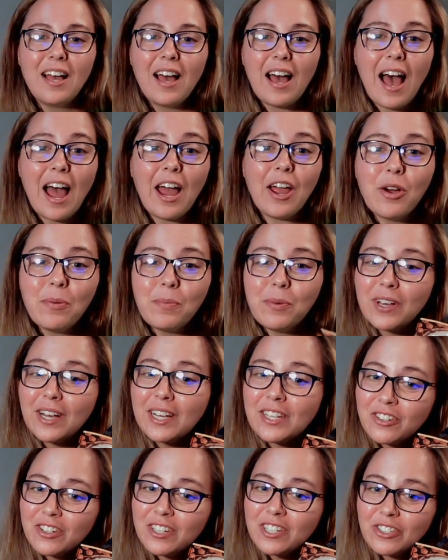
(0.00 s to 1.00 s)
I hope you guys
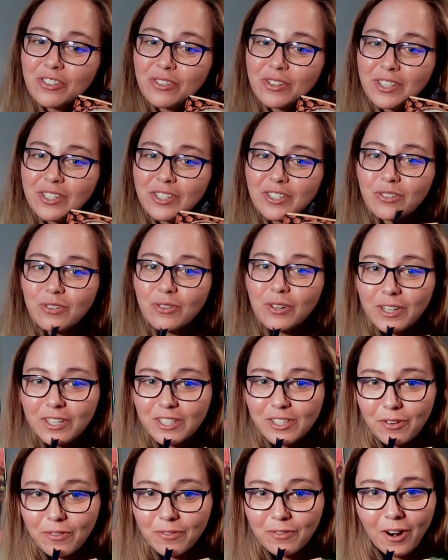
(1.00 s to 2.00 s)
are enjoying the story
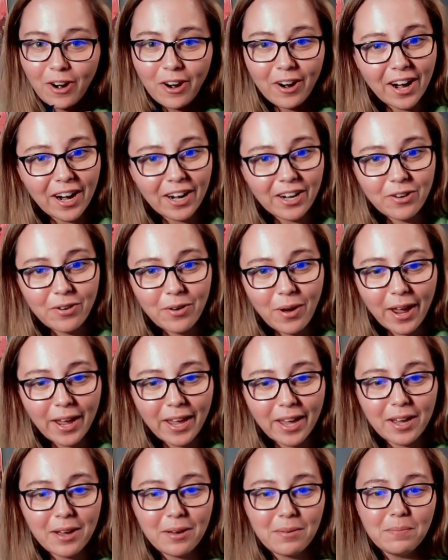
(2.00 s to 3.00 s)
so far. I know I
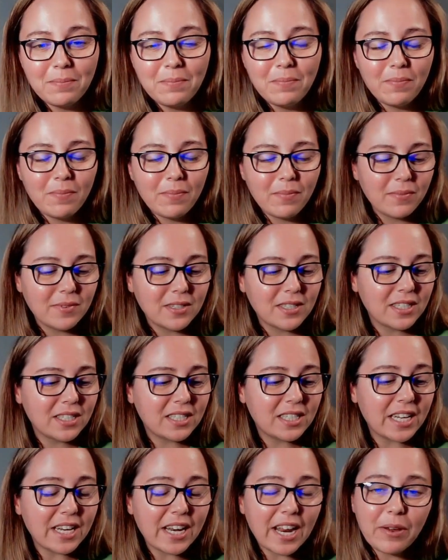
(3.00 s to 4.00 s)
am.
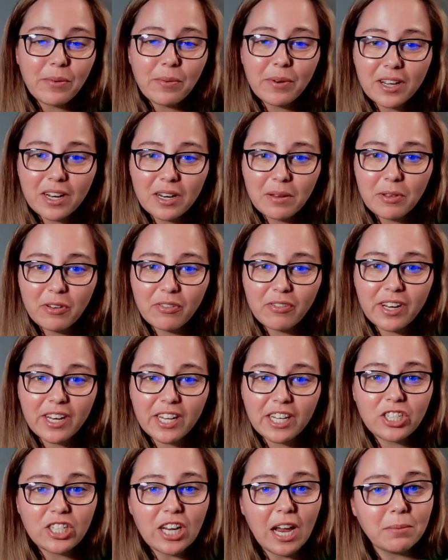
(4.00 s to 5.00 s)
Today we're going to be reading
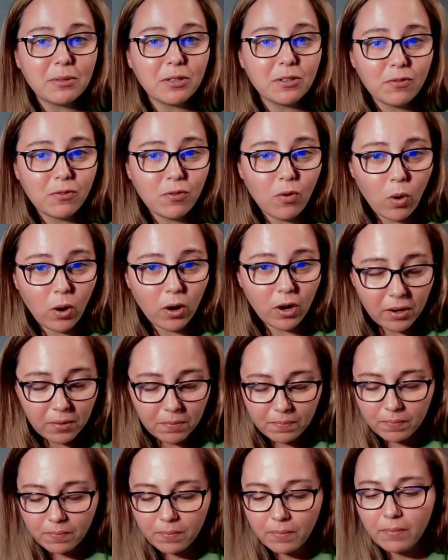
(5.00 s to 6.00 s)
chapter 4.
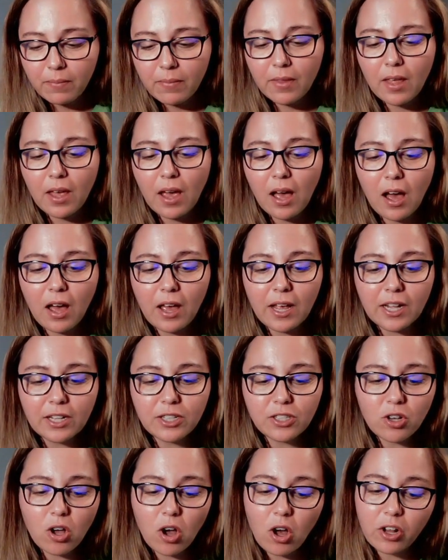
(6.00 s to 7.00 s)
It's
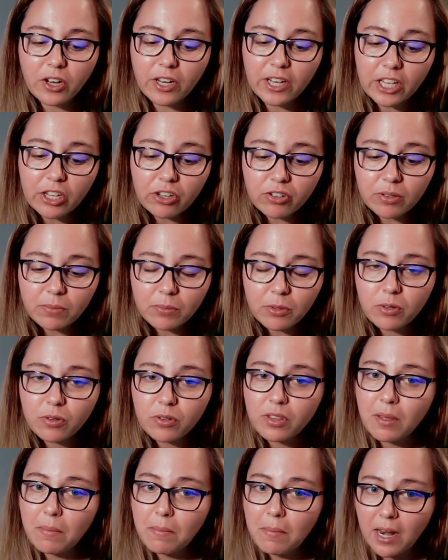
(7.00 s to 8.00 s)
called Grumio
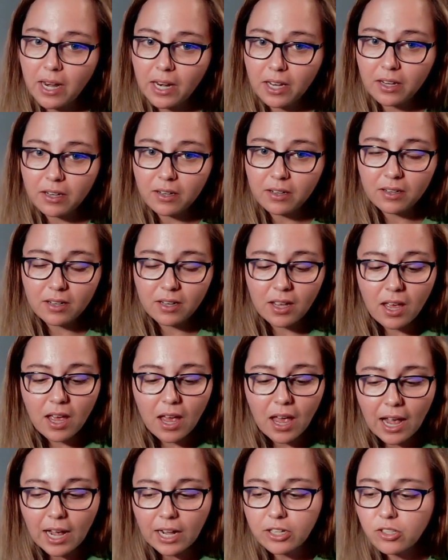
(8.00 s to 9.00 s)
the Many.
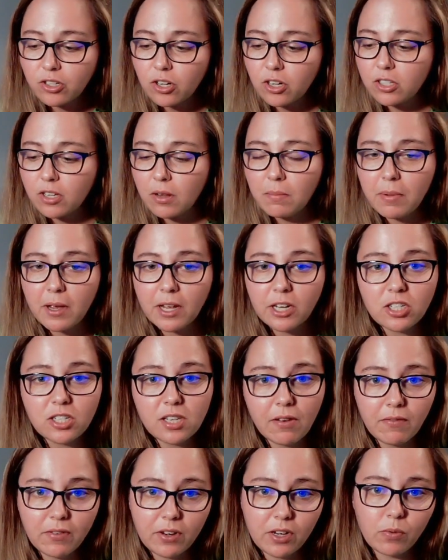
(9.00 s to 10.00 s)
It starts on page
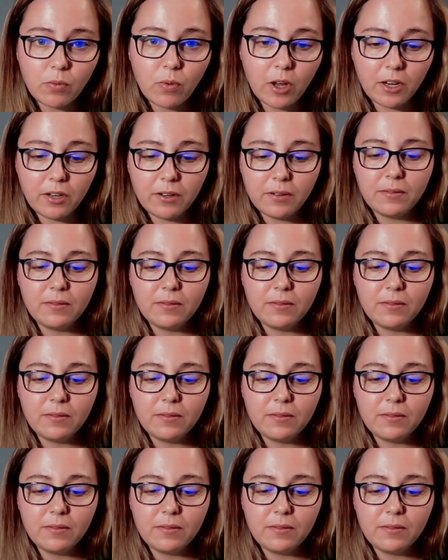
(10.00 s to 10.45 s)
71.